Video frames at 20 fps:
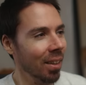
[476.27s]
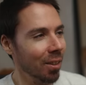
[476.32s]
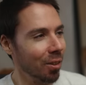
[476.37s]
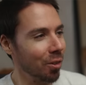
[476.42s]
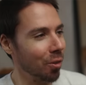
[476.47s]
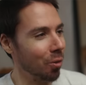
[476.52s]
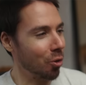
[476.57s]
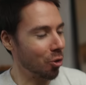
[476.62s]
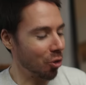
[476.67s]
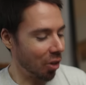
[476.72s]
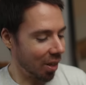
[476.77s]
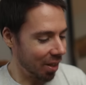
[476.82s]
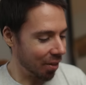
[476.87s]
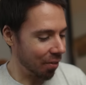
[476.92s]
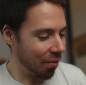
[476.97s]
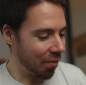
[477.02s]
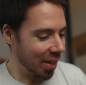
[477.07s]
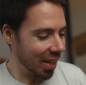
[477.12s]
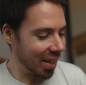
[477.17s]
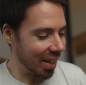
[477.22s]
So trying to
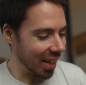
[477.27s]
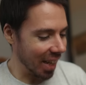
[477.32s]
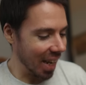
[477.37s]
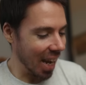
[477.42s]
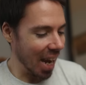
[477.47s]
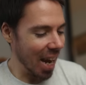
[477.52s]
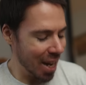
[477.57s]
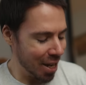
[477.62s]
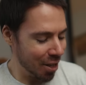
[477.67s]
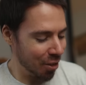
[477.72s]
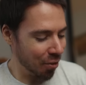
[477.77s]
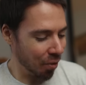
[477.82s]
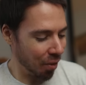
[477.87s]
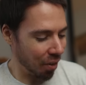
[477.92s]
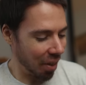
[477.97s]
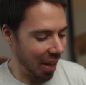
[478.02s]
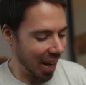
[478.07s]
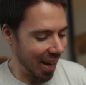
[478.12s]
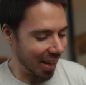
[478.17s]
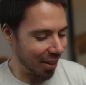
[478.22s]
find a cage for
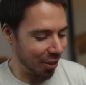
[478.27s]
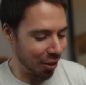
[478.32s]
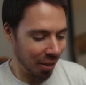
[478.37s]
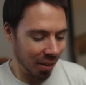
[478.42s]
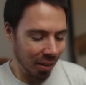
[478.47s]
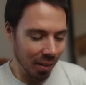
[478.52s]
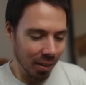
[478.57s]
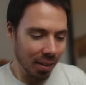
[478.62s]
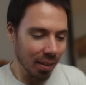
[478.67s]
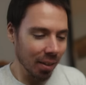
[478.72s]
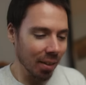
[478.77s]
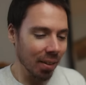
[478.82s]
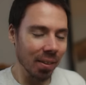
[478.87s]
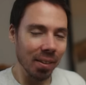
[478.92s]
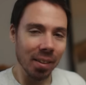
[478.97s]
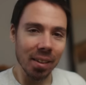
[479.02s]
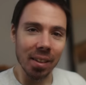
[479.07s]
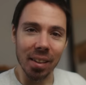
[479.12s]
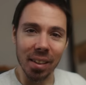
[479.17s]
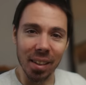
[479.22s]
that,
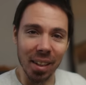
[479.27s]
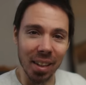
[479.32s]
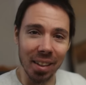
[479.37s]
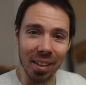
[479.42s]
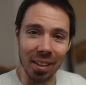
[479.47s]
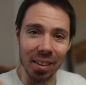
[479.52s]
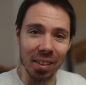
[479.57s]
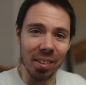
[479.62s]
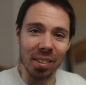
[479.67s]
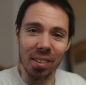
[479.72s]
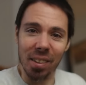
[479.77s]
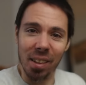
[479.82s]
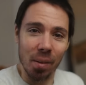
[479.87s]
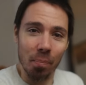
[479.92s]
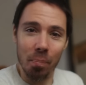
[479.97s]
and then a